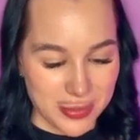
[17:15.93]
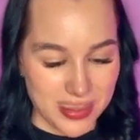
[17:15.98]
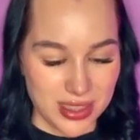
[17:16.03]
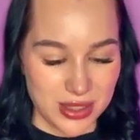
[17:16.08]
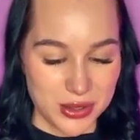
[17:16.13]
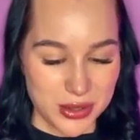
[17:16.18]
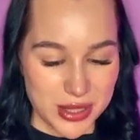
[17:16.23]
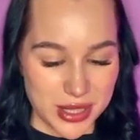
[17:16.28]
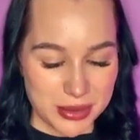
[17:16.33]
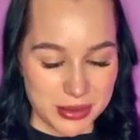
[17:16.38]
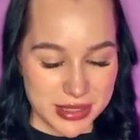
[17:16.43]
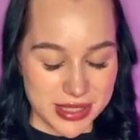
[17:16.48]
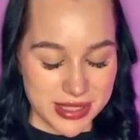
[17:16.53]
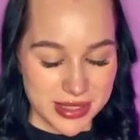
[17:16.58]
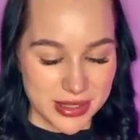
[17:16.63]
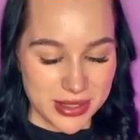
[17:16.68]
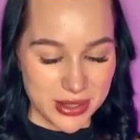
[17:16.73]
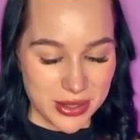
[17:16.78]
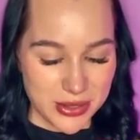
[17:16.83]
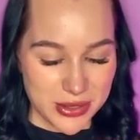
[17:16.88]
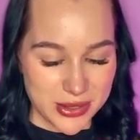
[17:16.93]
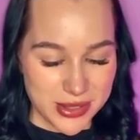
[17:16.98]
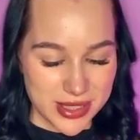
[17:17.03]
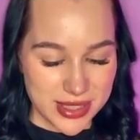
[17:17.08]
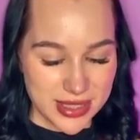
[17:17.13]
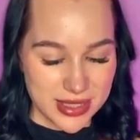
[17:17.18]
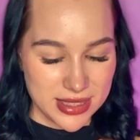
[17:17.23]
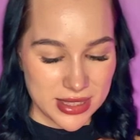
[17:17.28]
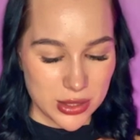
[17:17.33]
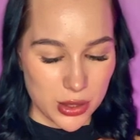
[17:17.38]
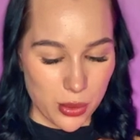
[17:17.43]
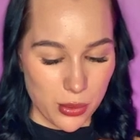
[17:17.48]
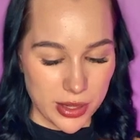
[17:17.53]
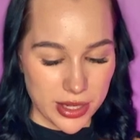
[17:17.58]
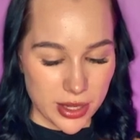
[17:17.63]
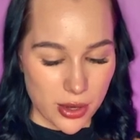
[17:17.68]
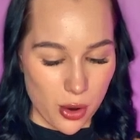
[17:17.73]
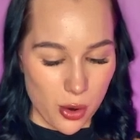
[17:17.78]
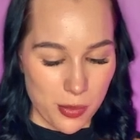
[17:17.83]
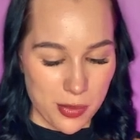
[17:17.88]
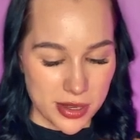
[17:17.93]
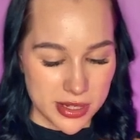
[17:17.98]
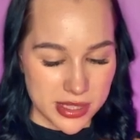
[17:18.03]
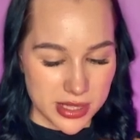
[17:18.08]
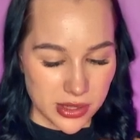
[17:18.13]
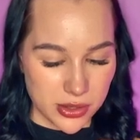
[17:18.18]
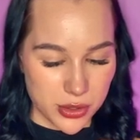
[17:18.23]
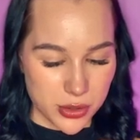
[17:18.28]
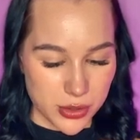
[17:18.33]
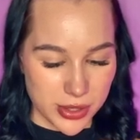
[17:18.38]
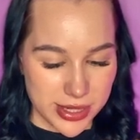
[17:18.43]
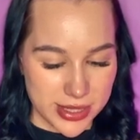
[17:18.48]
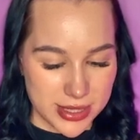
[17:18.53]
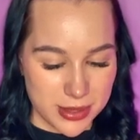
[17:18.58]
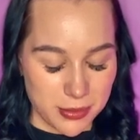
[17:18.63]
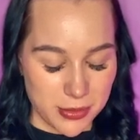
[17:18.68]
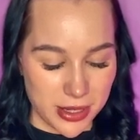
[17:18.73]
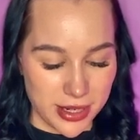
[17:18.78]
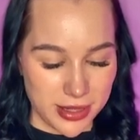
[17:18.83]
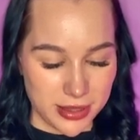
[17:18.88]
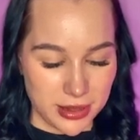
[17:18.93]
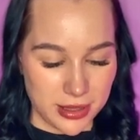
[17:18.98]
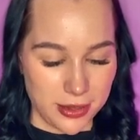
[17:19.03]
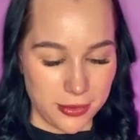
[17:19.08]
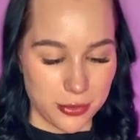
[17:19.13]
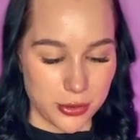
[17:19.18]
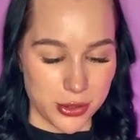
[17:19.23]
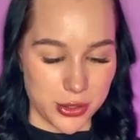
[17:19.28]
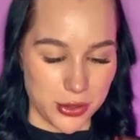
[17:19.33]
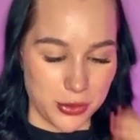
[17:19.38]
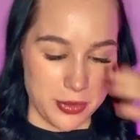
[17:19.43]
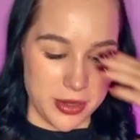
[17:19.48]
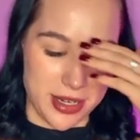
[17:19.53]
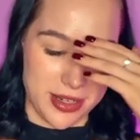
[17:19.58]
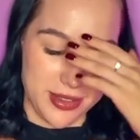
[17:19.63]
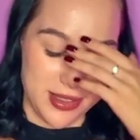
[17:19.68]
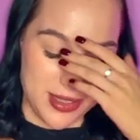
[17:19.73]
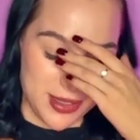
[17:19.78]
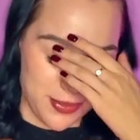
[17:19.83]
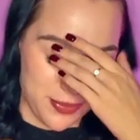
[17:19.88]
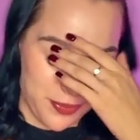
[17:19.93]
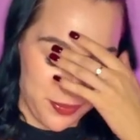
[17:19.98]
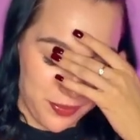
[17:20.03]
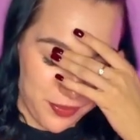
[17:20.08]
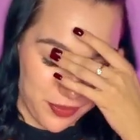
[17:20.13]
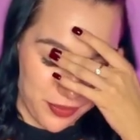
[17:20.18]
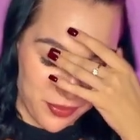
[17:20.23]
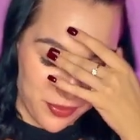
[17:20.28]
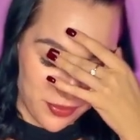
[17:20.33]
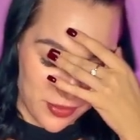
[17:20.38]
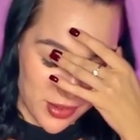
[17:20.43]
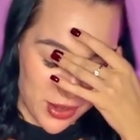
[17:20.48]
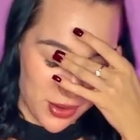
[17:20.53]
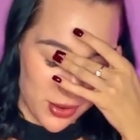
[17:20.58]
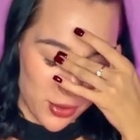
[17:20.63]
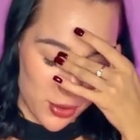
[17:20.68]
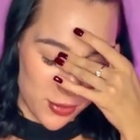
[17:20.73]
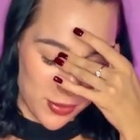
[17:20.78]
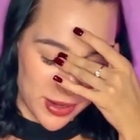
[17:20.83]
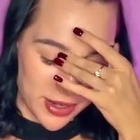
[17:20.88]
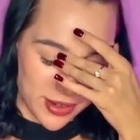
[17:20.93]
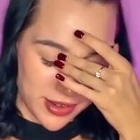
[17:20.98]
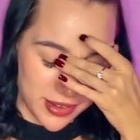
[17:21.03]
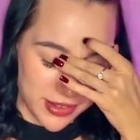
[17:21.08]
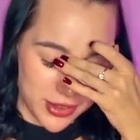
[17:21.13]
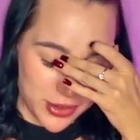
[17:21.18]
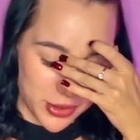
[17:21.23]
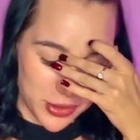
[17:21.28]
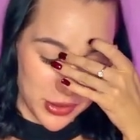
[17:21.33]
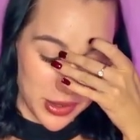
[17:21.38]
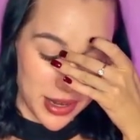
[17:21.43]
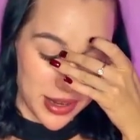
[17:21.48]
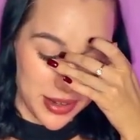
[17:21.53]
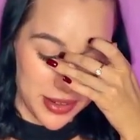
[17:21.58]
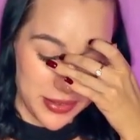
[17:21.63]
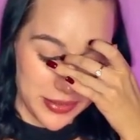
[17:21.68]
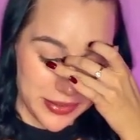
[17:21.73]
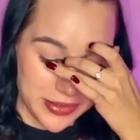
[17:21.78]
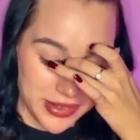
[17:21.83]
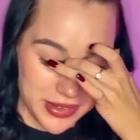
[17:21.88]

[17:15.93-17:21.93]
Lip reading: Okay, we didn't close it, so we're gonna open a sell trade immediately for 2 minutes. Oh my god, no way.